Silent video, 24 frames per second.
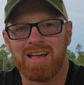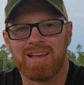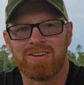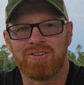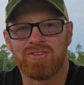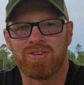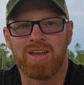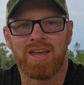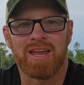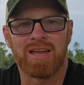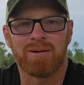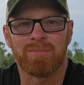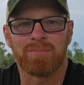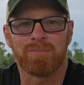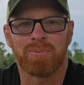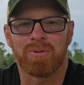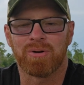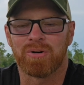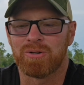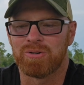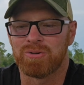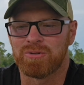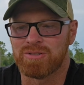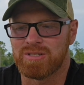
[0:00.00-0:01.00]
you can't
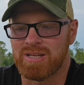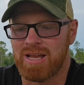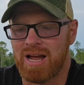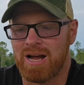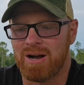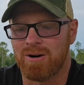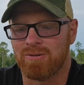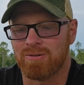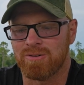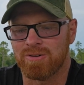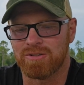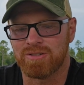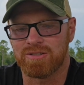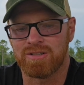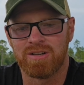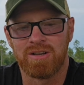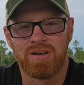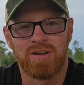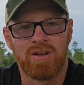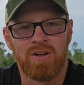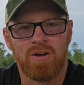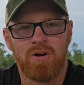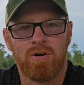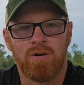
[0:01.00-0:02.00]
produce hours
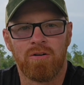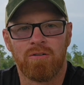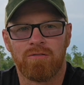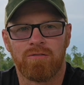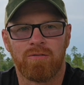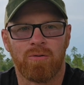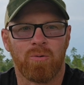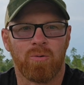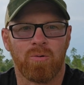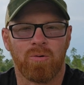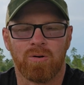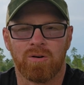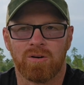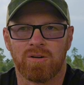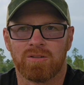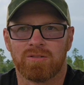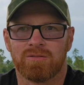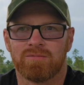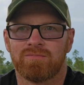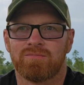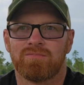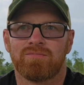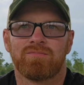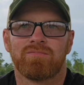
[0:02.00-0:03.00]
for
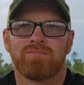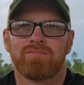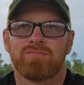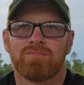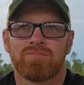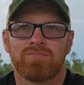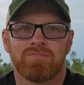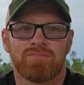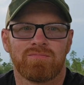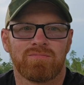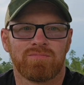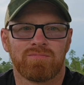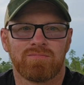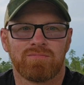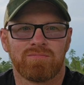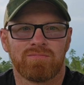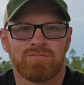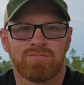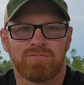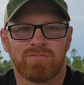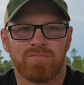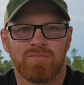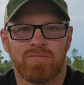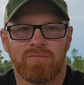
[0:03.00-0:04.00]

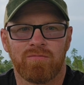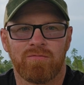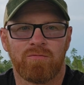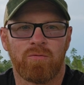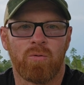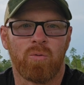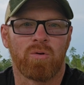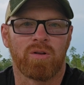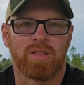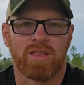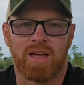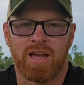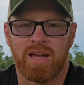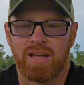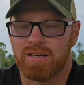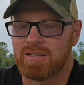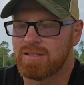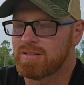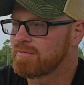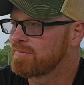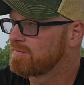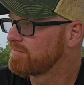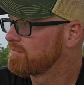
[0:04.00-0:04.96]
that.